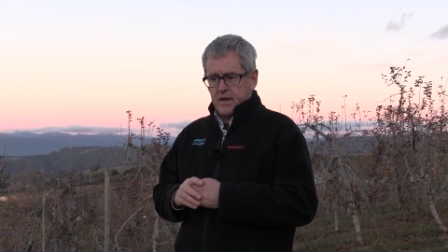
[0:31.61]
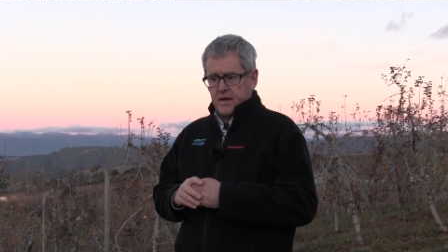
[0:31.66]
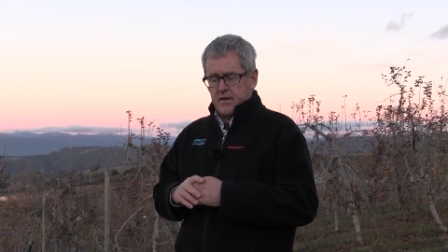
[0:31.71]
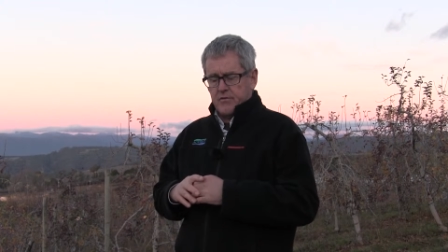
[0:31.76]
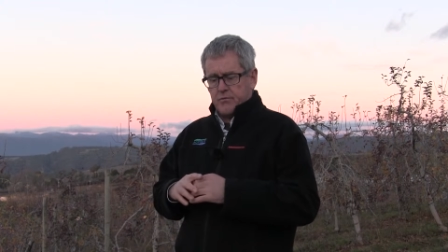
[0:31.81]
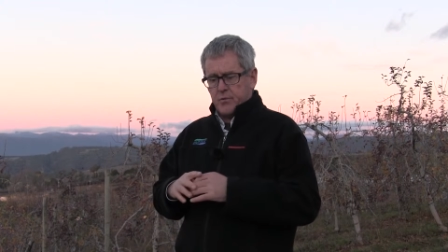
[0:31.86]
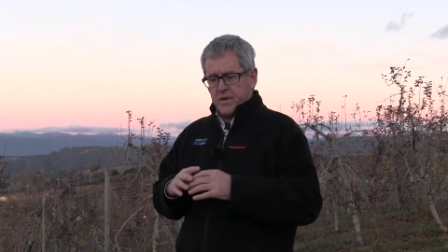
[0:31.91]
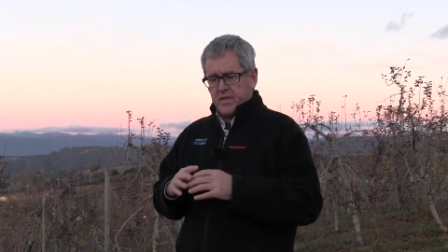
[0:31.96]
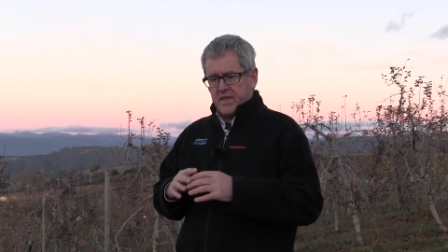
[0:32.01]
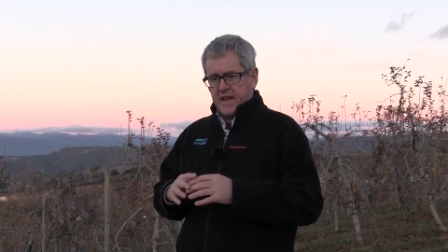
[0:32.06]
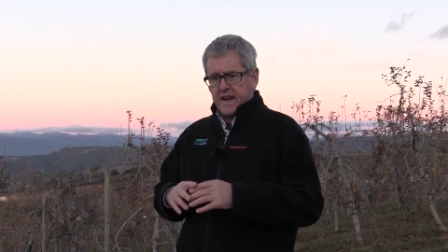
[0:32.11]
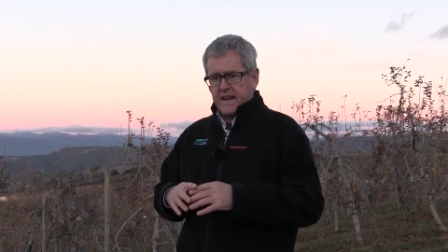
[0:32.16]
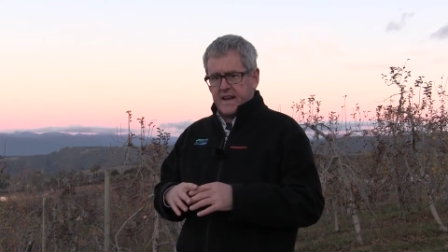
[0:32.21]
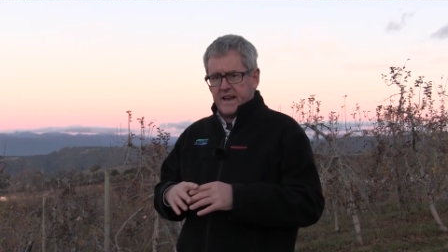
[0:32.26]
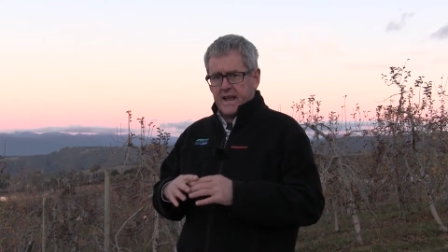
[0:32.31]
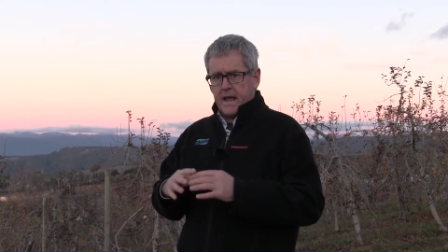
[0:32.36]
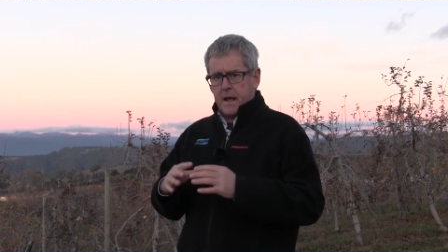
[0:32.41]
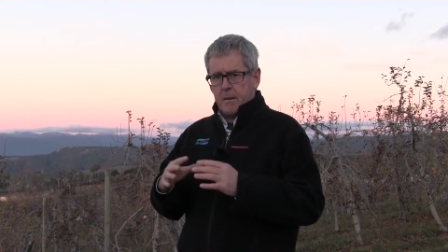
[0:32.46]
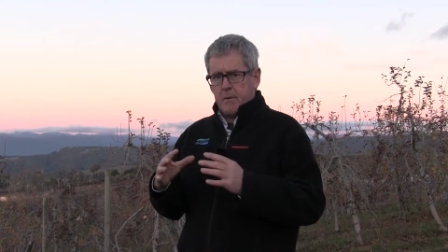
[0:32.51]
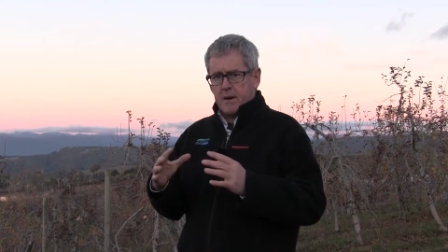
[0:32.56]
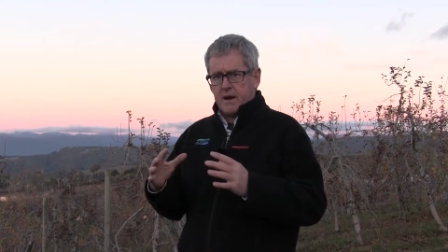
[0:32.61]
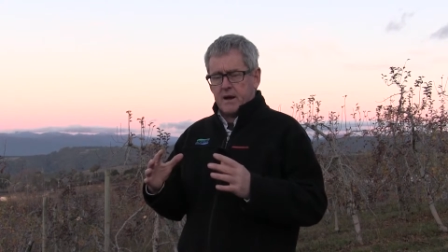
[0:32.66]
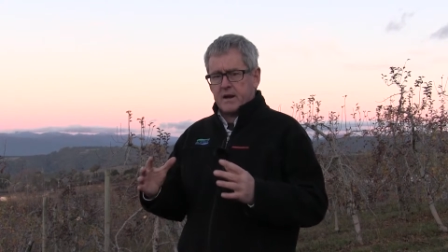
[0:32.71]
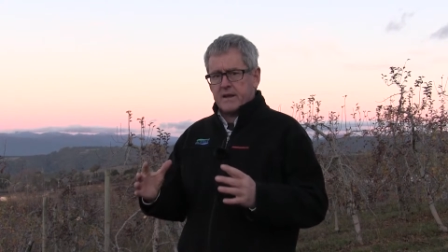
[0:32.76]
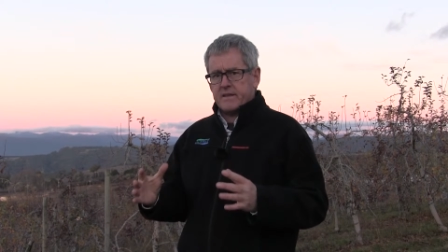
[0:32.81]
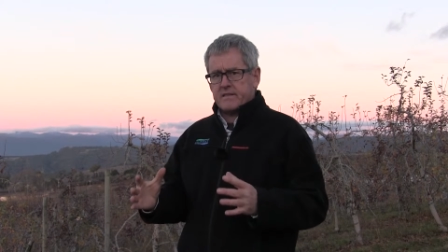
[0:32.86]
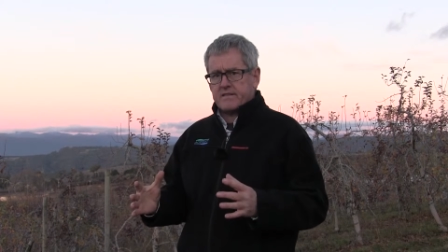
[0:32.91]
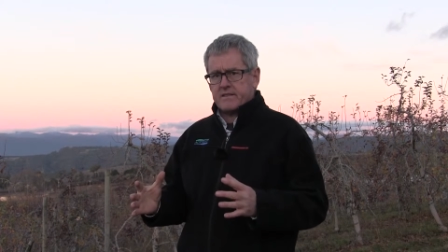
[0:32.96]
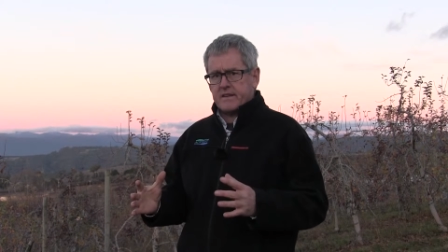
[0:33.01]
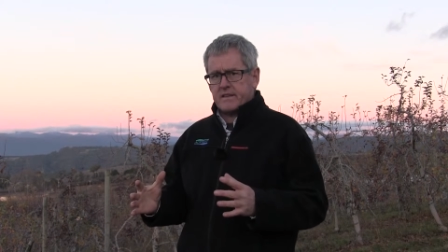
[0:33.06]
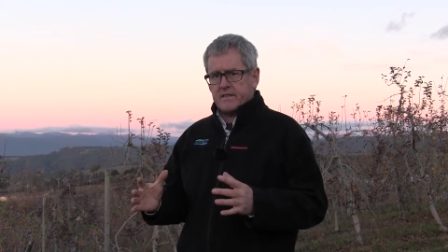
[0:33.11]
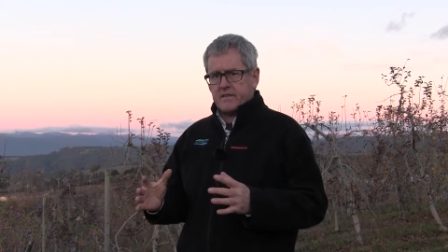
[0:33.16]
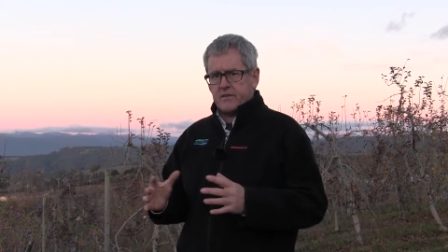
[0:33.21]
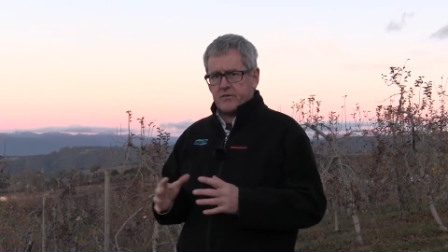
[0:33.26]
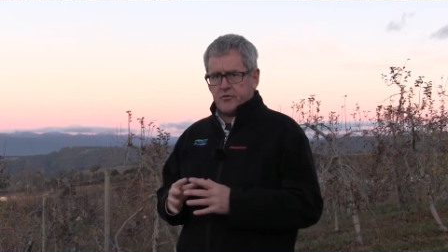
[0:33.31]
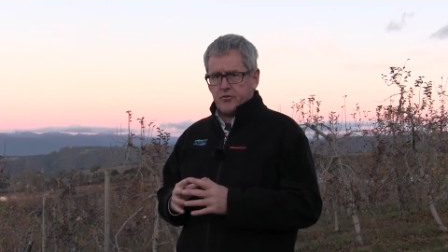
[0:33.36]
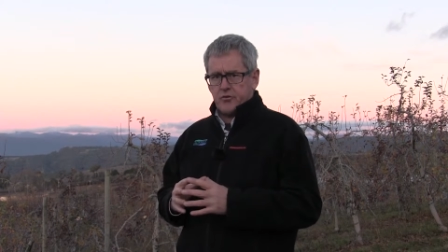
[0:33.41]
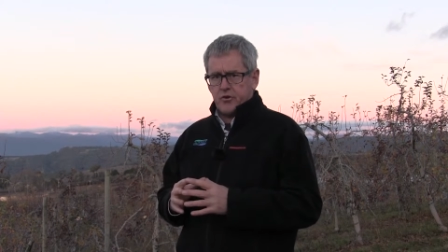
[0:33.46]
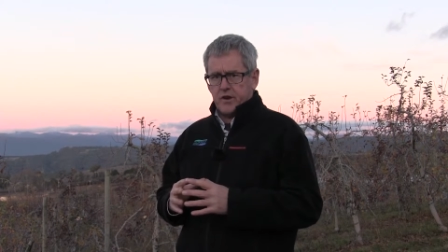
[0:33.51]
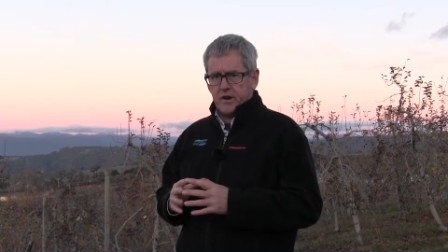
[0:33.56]
if we then chemically thin the
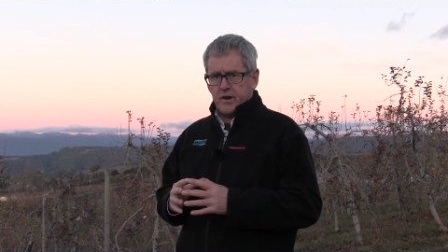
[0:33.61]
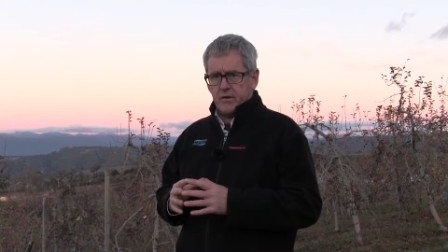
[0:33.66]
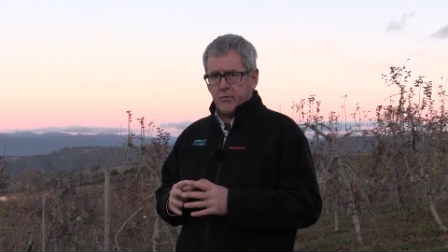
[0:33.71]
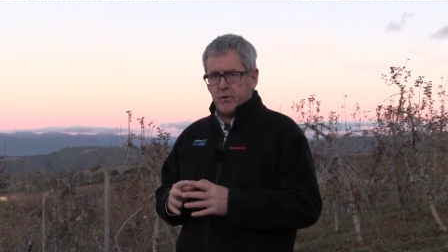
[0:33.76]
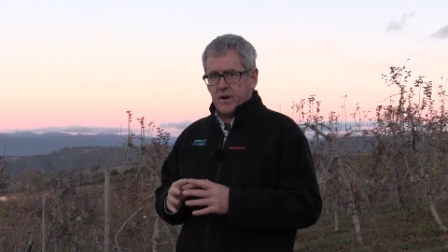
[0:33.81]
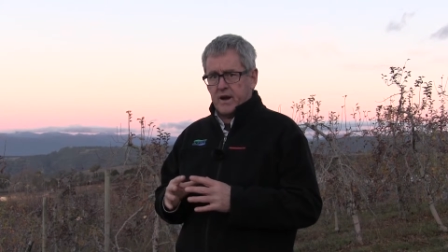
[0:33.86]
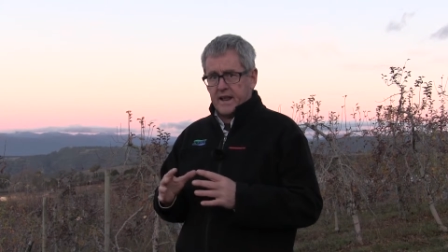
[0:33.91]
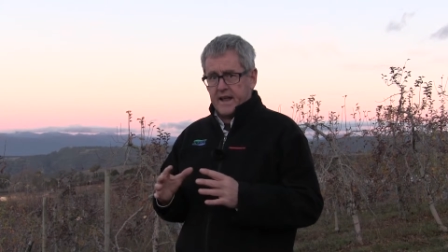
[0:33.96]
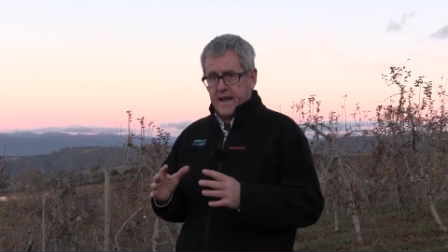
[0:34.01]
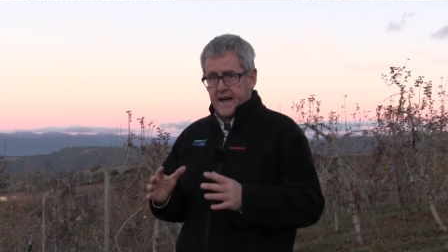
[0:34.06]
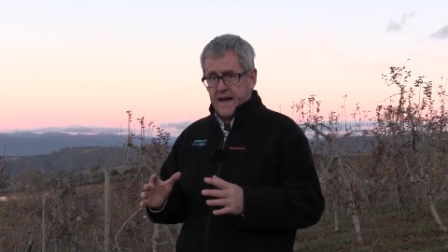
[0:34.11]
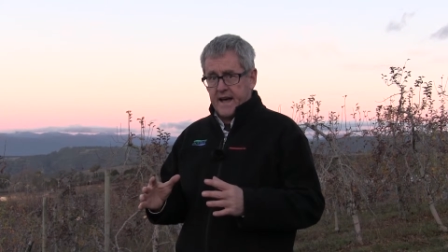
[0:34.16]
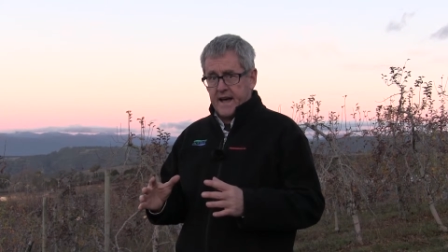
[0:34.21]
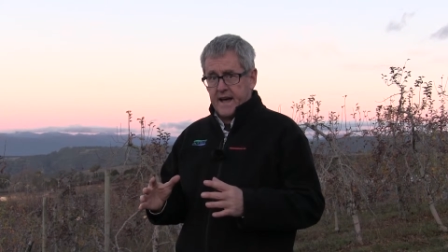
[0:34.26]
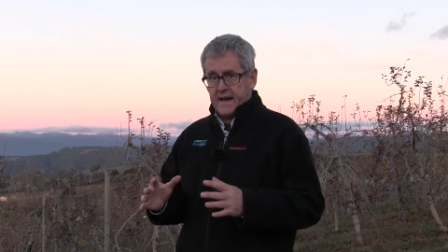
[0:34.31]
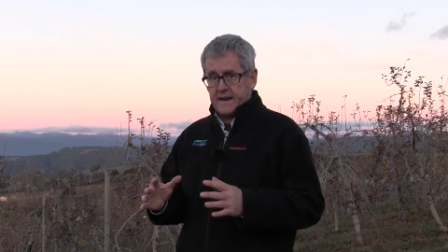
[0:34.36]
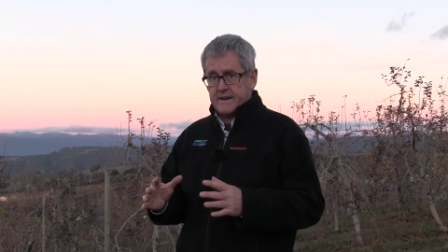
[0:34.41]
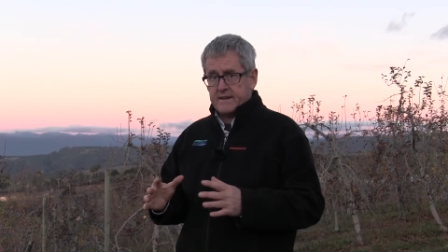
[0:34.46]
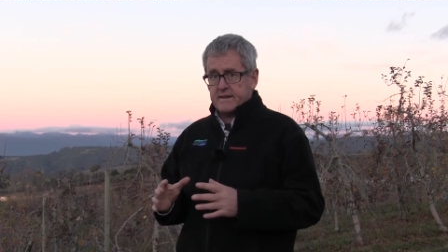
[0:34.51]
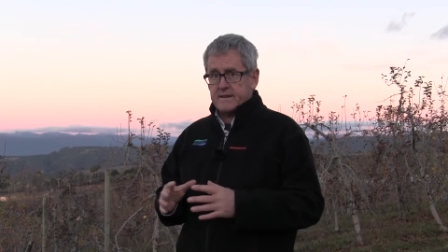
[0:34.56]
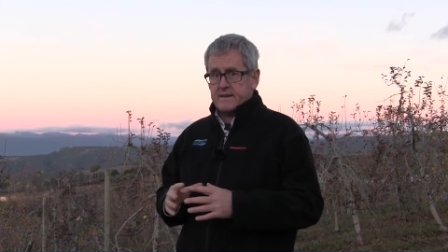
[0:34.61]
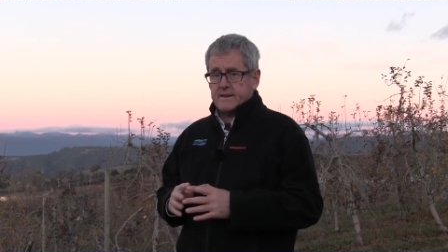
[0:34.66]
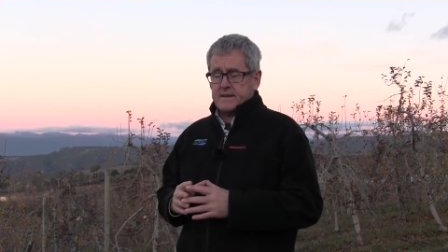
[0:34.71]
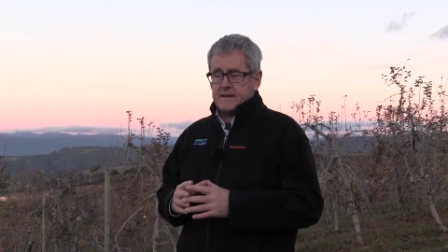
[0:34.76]
tree really hard,